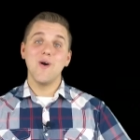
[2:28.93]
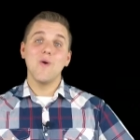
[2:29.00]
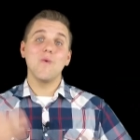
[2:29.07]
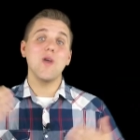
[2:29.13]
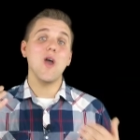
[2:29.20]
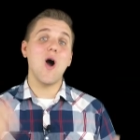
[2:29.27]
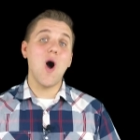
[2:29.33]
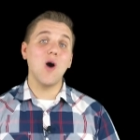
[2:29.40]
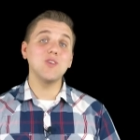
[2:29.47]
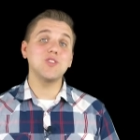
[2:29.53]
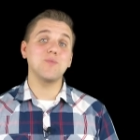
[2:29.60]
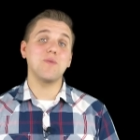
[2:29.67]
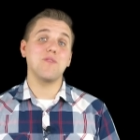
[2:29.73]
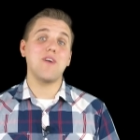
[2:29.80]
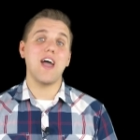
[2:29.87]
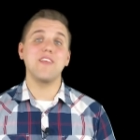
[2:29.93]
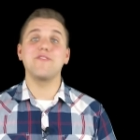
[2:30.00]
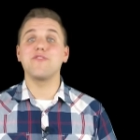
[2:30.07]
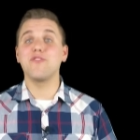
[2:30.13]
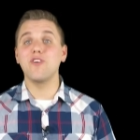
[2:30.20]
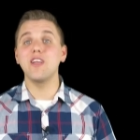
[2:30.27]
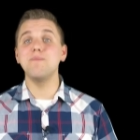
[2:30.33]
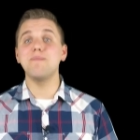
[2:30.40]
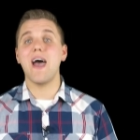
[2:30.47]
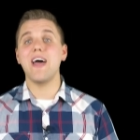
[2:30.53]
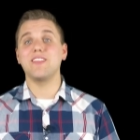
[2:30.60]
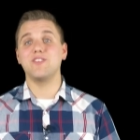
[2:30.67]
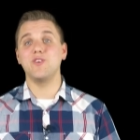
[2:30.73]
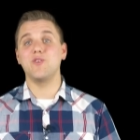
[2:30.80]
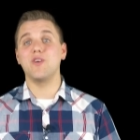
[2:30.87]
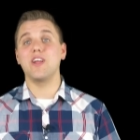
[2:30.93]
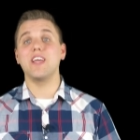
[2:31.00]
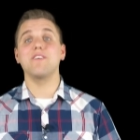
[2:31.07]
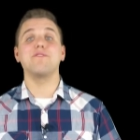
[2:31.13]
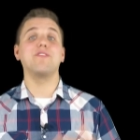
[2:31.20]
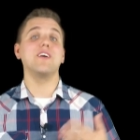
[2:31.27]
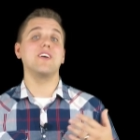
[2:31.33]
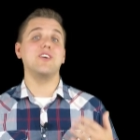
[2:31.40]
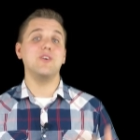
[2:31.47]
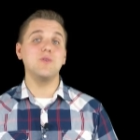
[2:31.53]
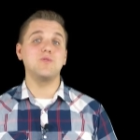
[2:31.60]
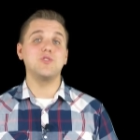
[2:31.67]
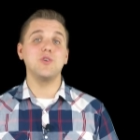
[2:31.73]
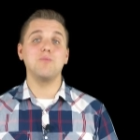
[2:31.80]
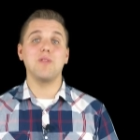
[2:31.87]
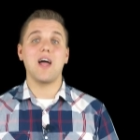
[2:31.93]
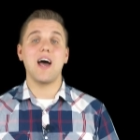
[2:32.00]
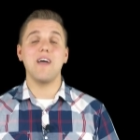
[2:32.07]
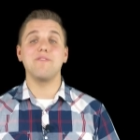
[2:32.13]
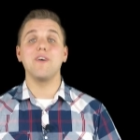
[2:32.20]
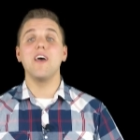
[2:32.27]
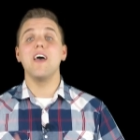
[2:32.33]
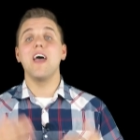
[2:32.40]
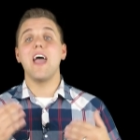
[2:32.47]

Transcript: We also provide free math tutoring via YouTube Live